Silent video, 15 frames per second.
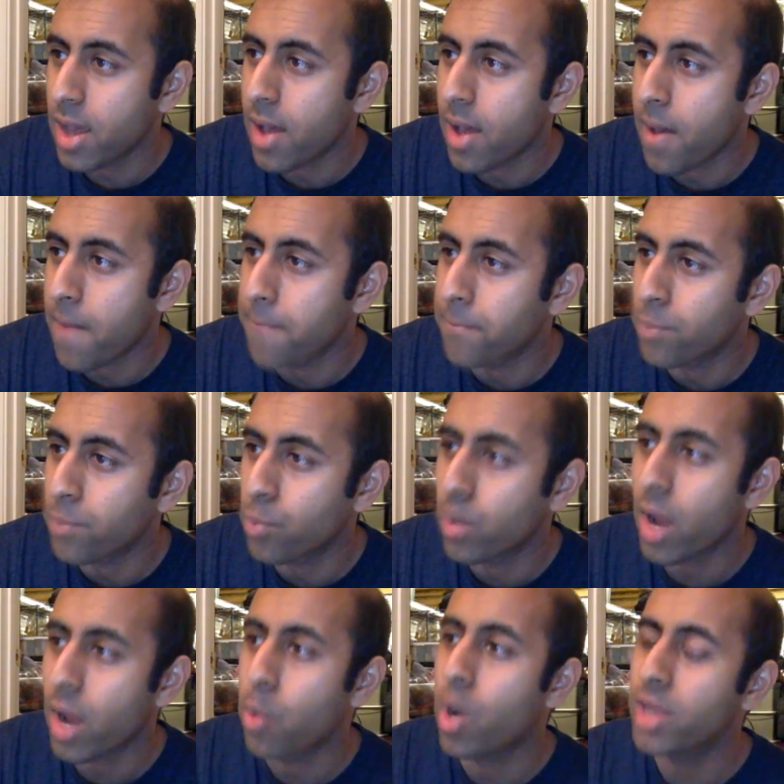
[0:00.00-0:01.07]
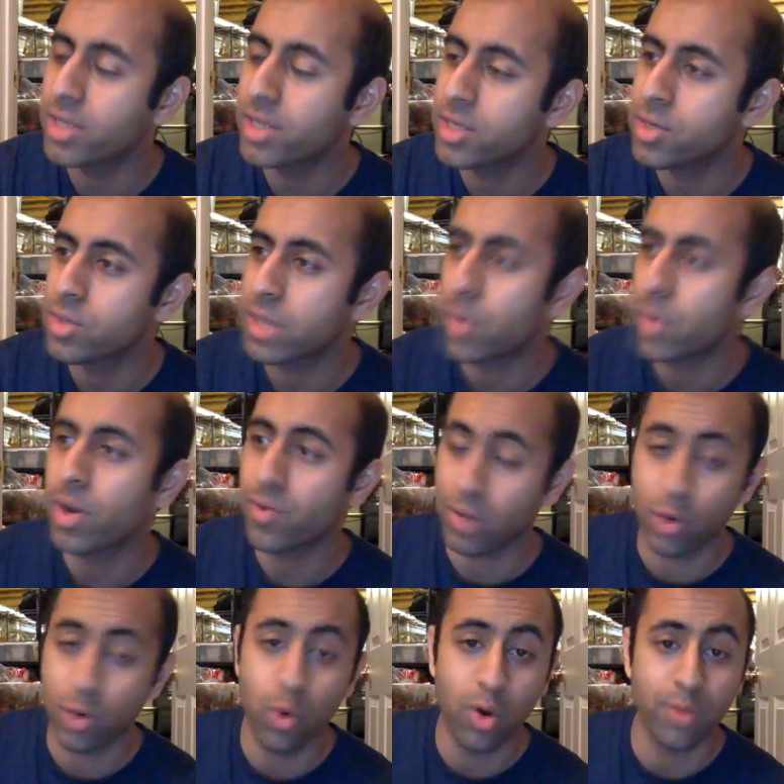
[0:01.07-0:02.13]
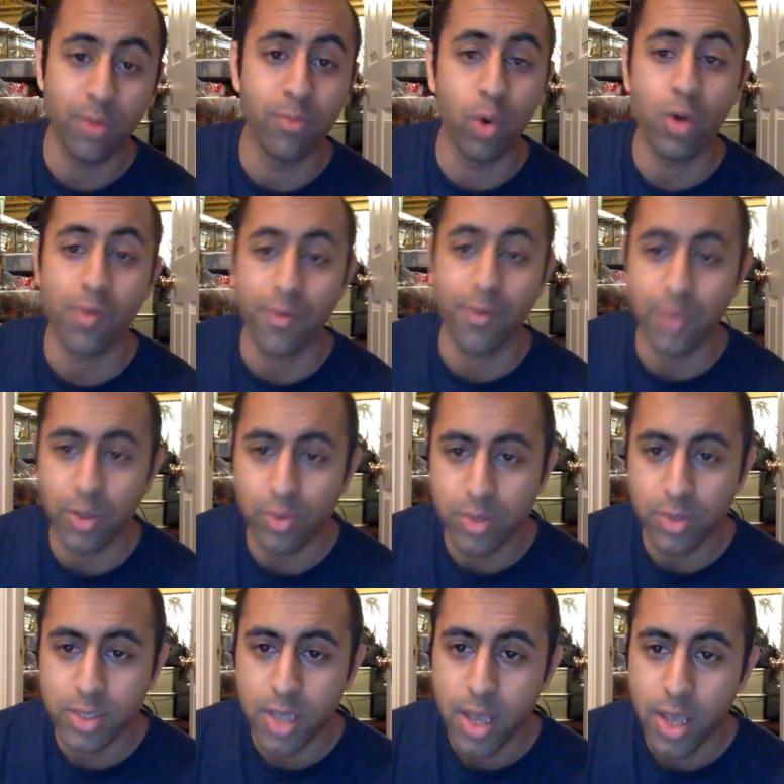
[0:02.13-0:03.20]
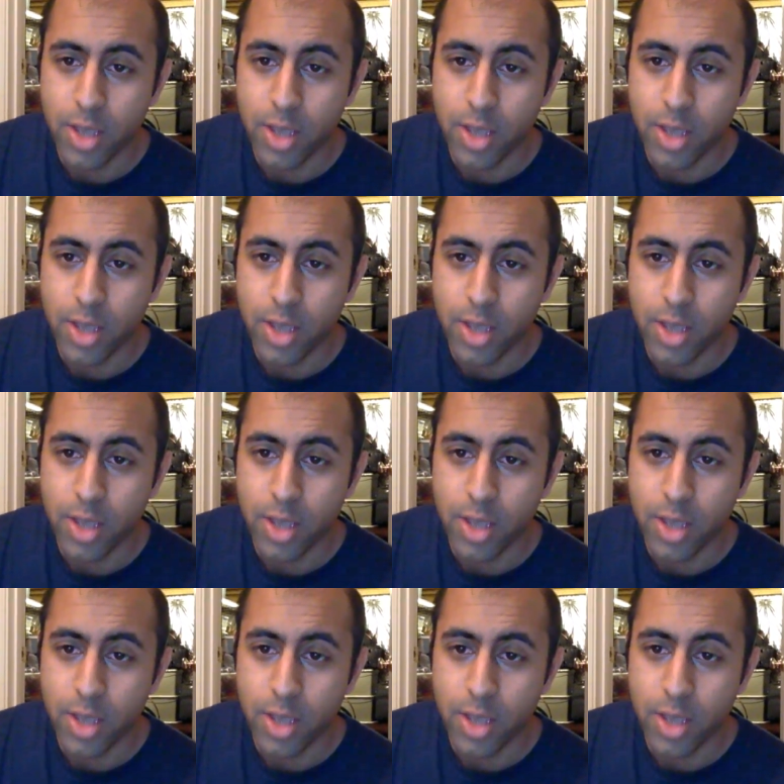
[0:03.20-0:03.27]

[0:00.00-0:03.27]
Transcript: Um, what I want to do is I want to record more reviews.